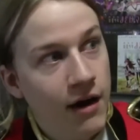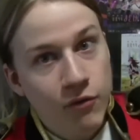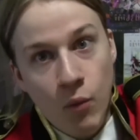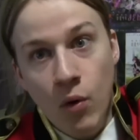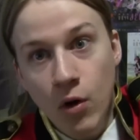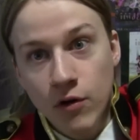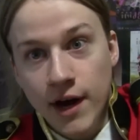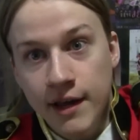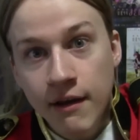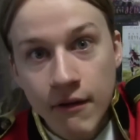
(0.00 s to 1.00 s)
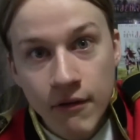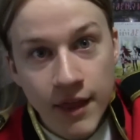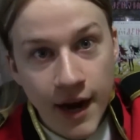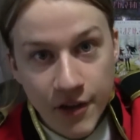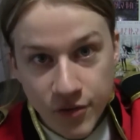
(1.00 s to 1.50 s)
I have a wall right here
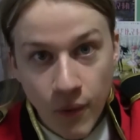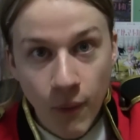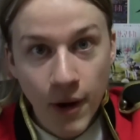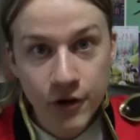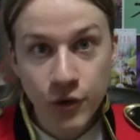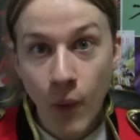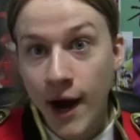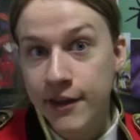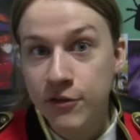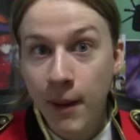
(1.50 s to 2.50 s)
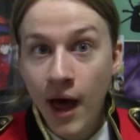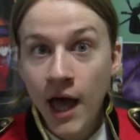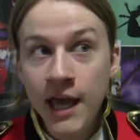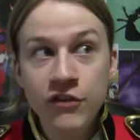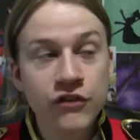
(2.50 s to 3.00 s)
that has a whole bunch of white
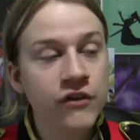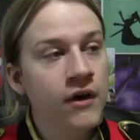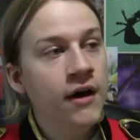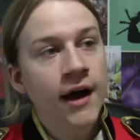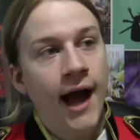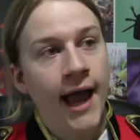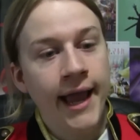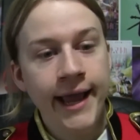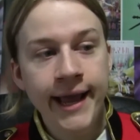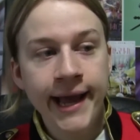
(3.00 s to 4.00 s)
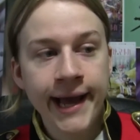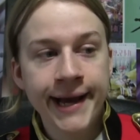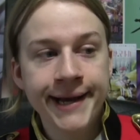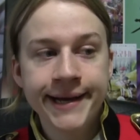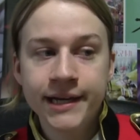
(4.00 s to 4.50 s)
space,
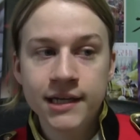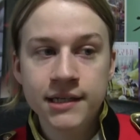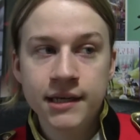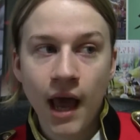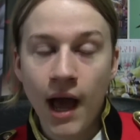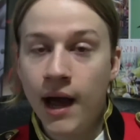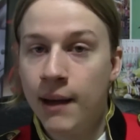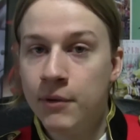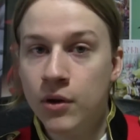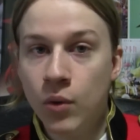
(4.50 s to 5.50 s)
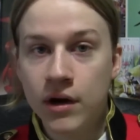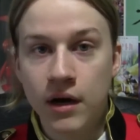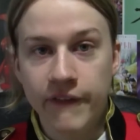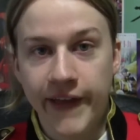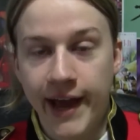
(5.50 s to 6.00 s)
and I'm gonna work
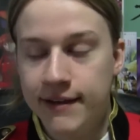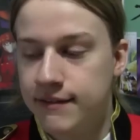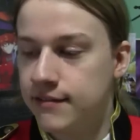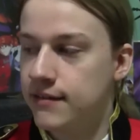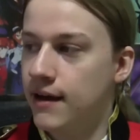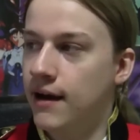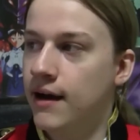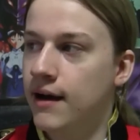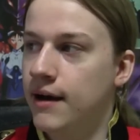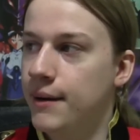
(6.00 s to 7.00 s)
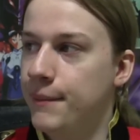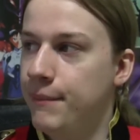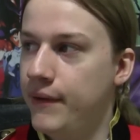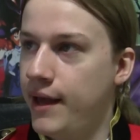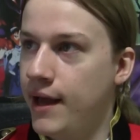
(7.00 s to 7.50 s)
on that.
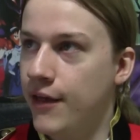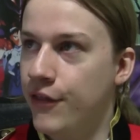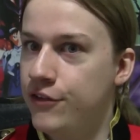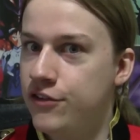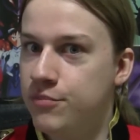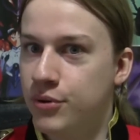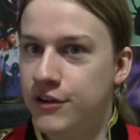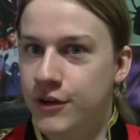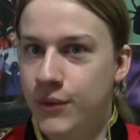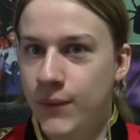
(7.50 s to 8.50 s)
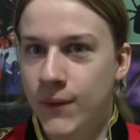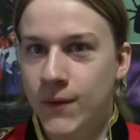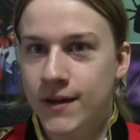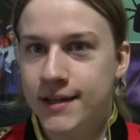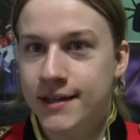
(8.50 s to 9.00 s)
But yeah, this is pretty
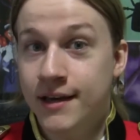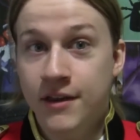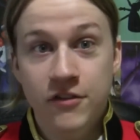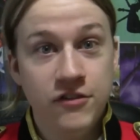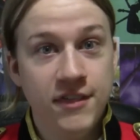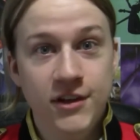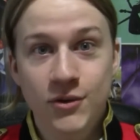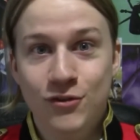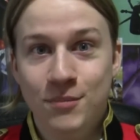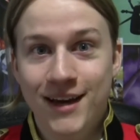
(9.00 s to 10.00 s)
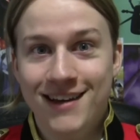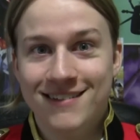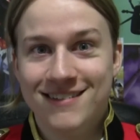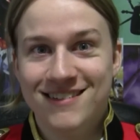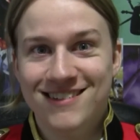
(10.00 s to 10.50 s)
cool. This is the new
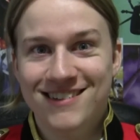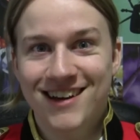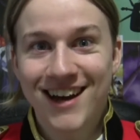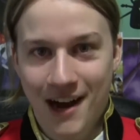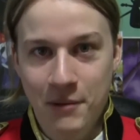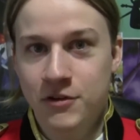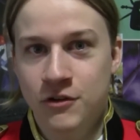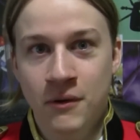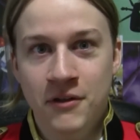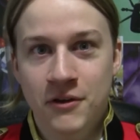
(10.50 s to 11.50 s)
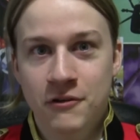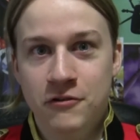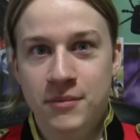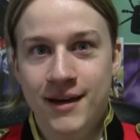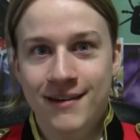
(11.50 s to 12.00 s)
space. I'm enjoying the new
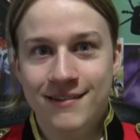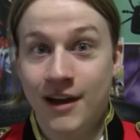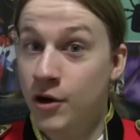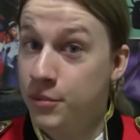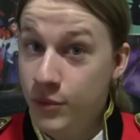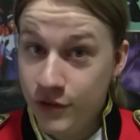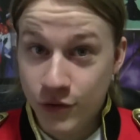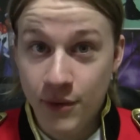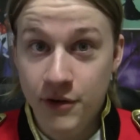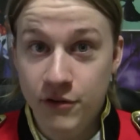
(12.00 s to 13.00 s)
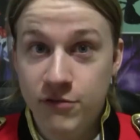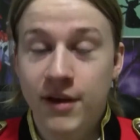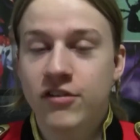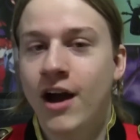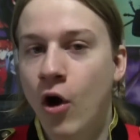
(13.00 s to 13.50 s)
space. I hope you enjoy the new
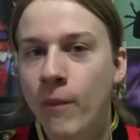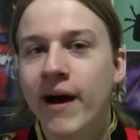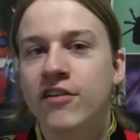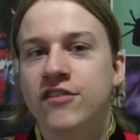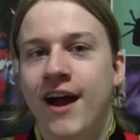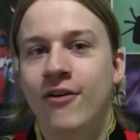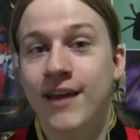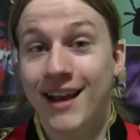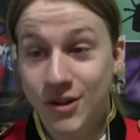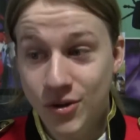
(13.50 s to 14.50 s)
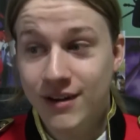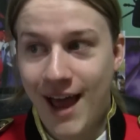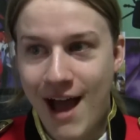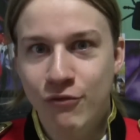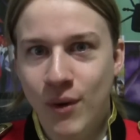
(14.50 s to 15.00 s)
space. I hope I sound and look
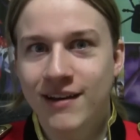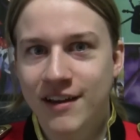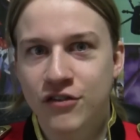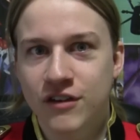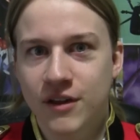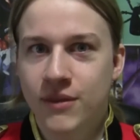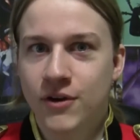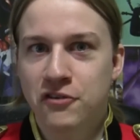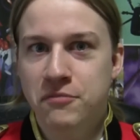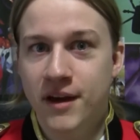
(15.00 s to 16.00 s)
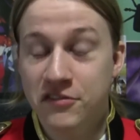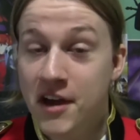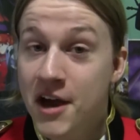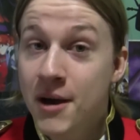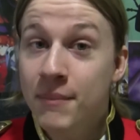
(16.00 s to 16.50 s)
halfway decent in the new space,
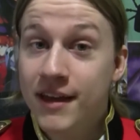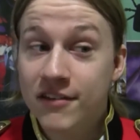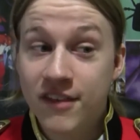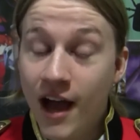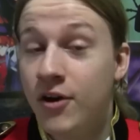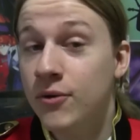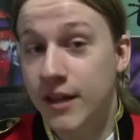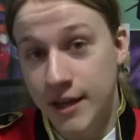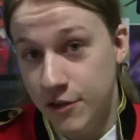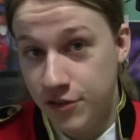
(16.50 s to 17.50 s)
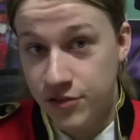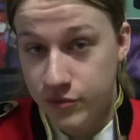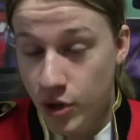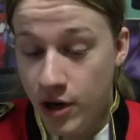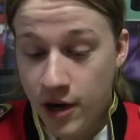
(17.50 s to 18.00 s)
because not only is this a
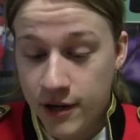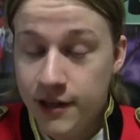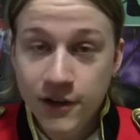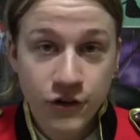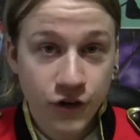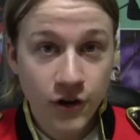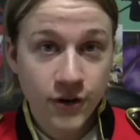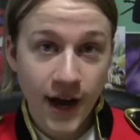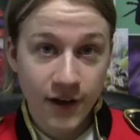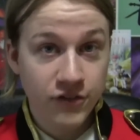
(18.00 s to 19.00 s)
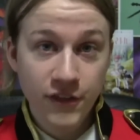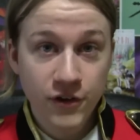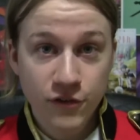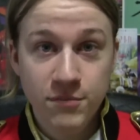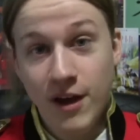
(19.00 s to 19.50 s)
vlog to show you guys the
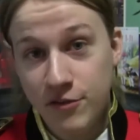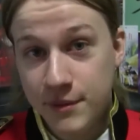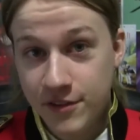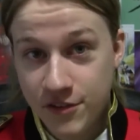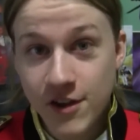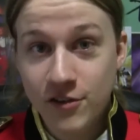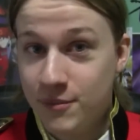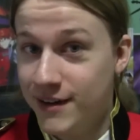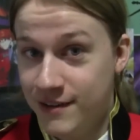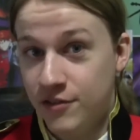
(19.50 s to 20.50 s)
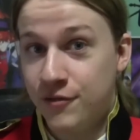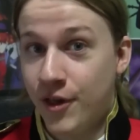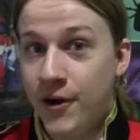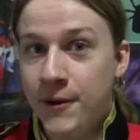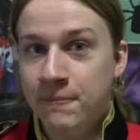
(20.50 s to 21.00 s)
new space, but this is also my test
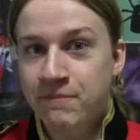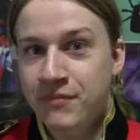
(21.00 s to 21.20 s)
vlog